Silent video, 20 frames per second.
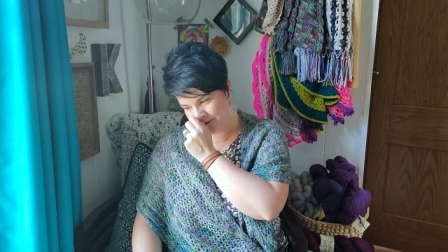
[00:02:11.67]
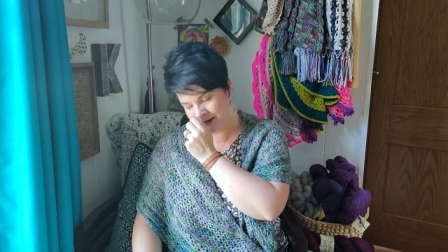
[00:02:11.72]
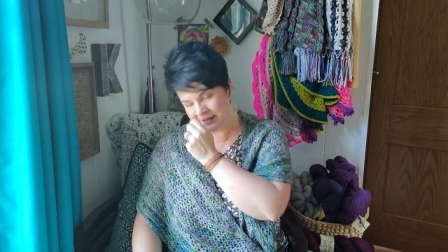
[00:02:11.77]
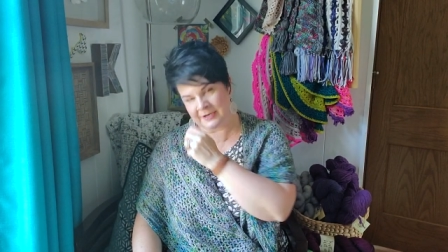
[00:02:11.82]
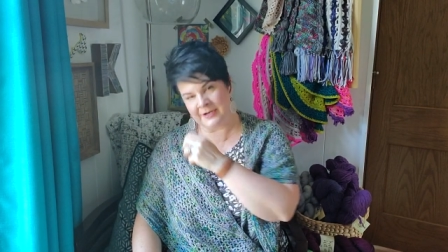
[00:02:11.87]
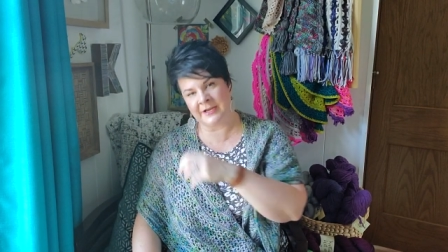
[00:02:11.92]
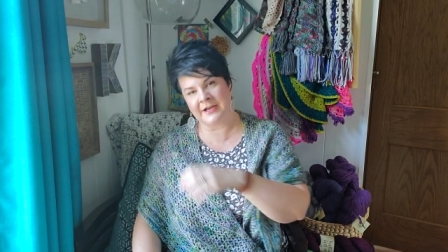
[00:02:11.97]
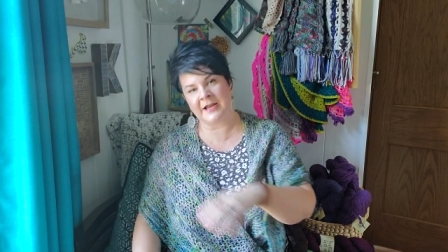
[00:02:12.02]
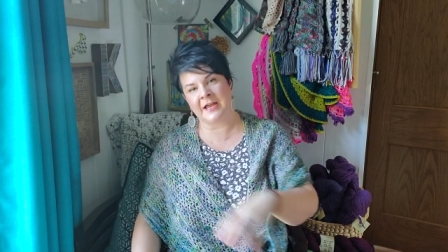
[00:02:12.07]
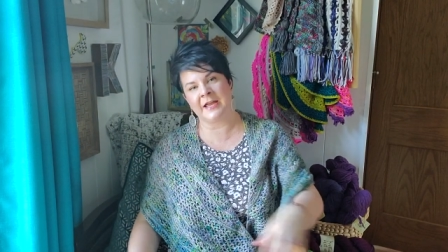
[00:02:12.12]

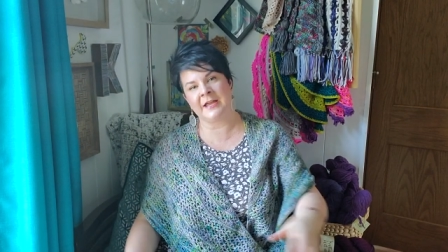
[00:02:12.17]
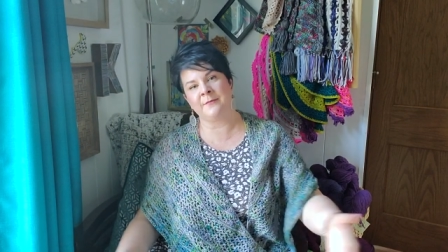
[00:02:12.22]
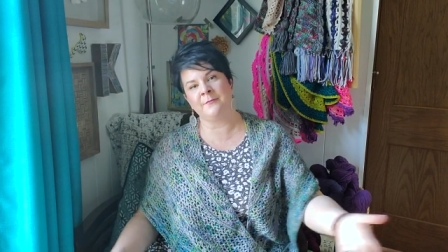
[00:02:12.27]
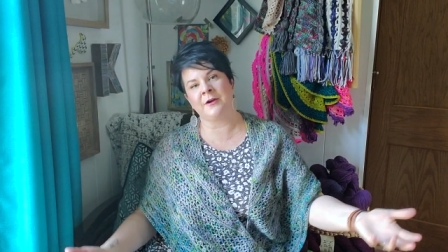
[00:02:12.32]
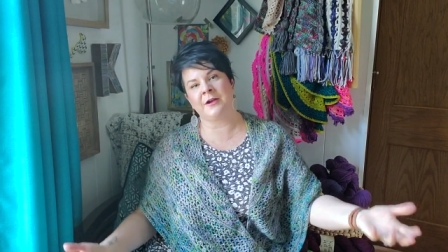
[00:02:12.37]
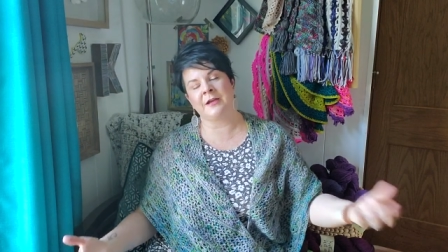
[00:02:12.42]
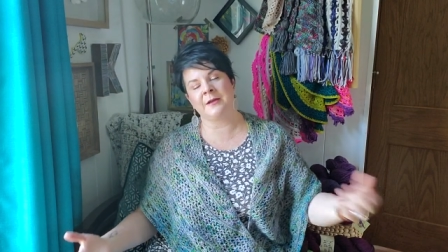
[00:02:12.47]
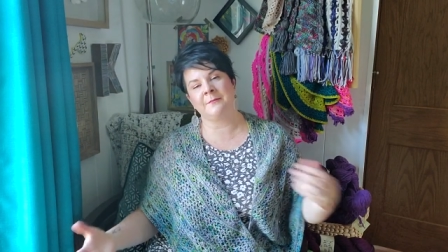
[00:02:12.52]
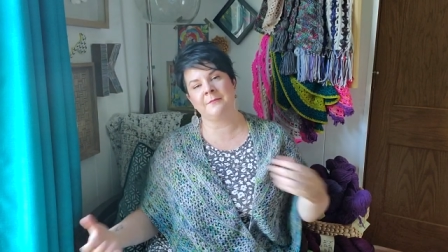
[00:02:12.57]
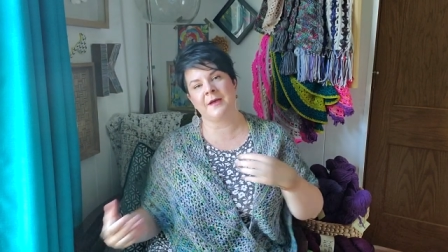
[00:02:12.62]
wearing? I am
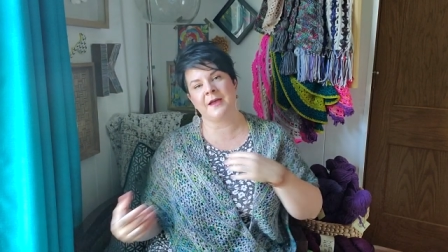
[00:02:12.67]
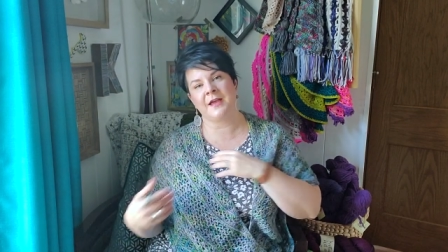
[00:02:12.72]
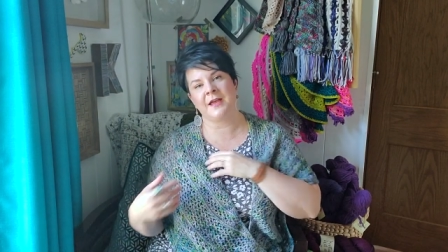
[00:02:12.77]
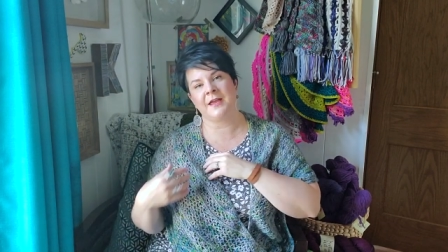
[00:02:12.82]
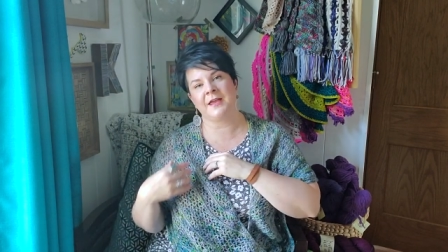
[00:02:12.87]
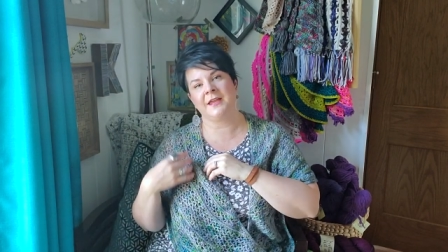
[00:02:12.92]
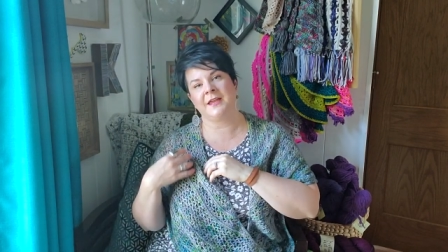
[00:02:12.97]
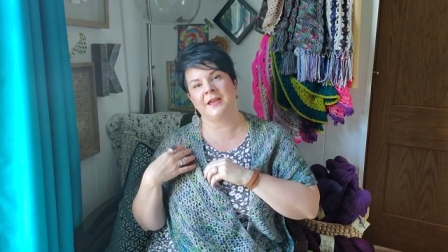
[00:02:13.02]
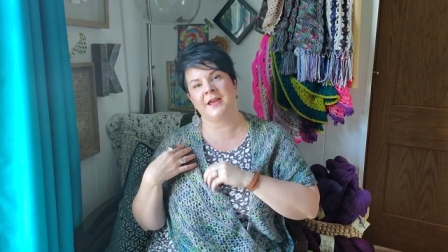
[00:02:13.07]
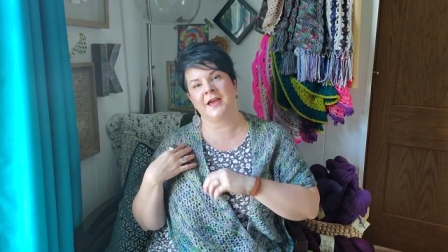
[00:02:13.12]
wearing
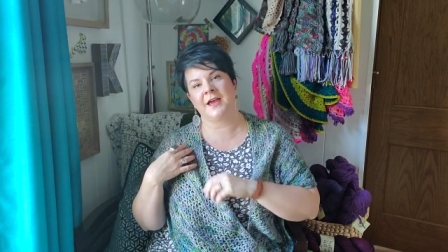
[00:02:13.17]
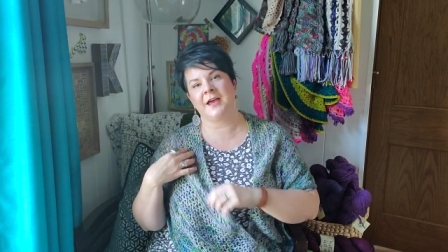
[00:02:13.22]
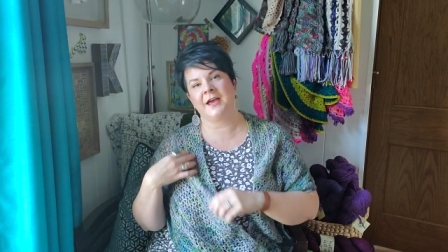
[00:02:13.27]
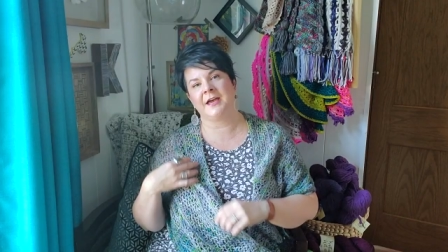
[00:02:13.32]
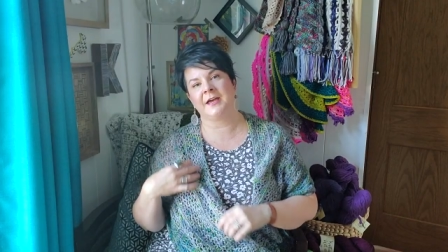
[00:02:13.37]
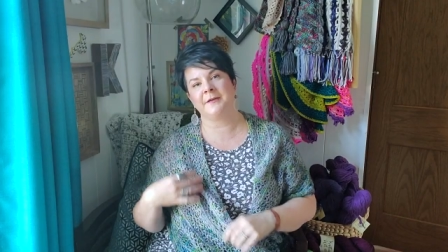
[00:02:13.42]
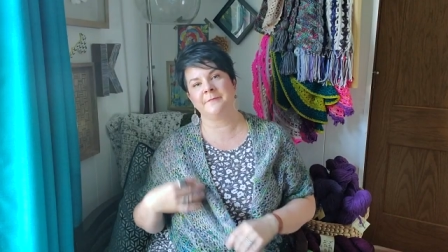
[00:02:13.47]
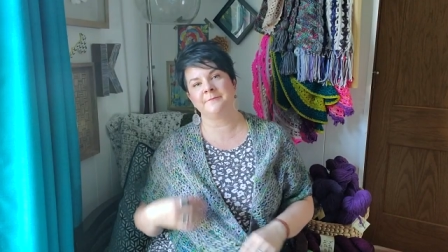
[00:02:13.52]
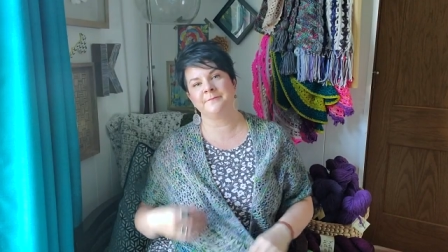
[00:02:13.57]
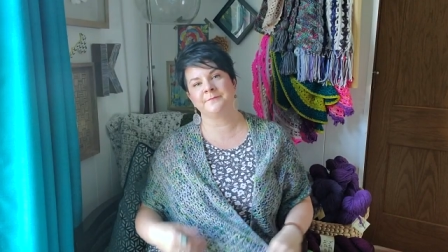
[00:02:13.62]
my
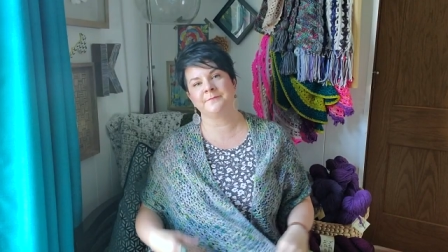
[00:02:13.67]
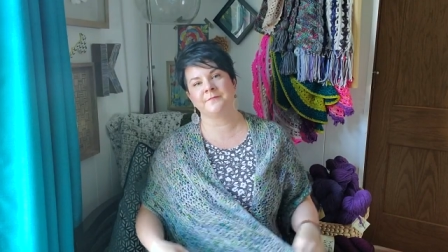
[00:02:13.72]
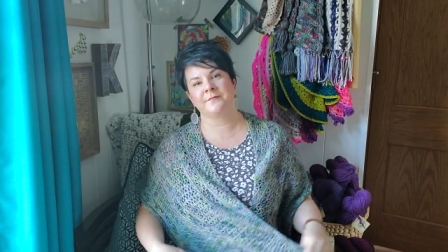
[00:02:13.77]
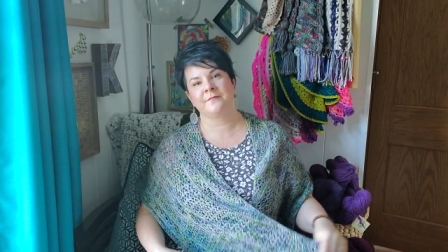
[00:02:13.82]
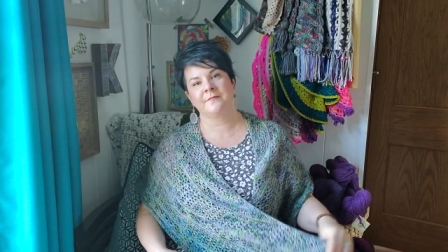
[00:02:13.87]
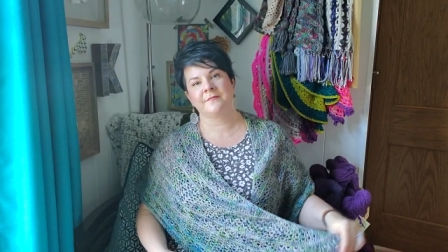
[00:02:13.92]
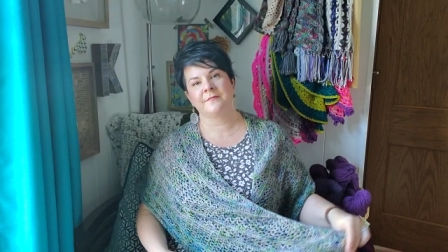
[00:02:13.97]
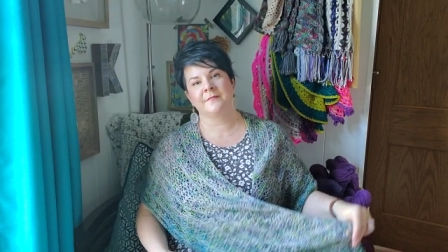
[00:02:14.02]
um,